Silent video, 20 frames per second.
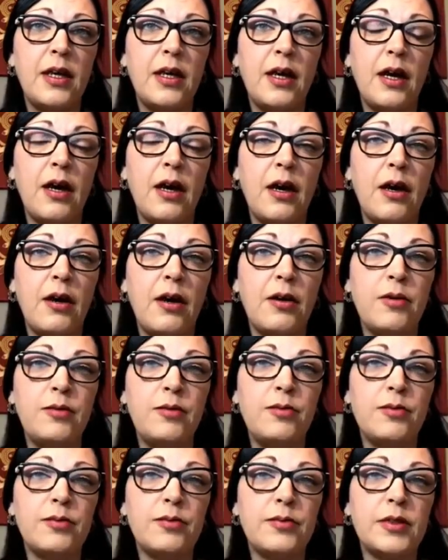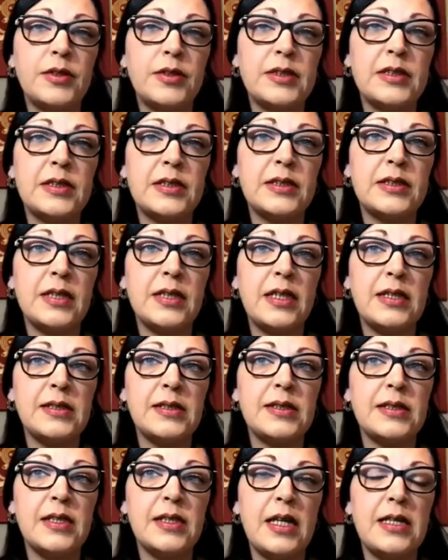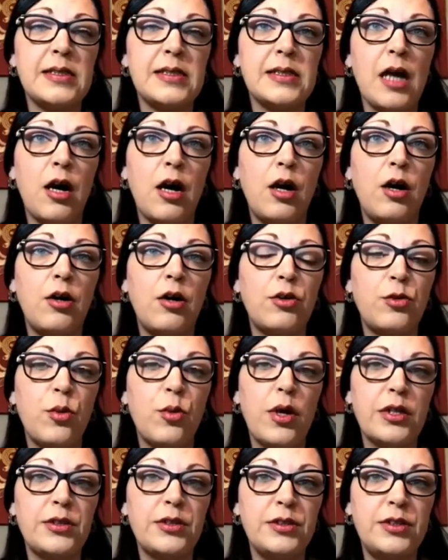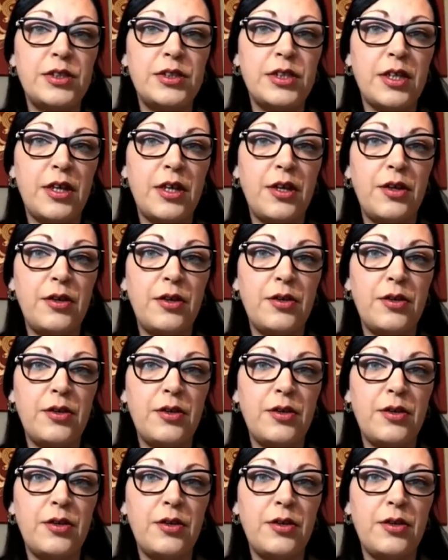It's a hard one to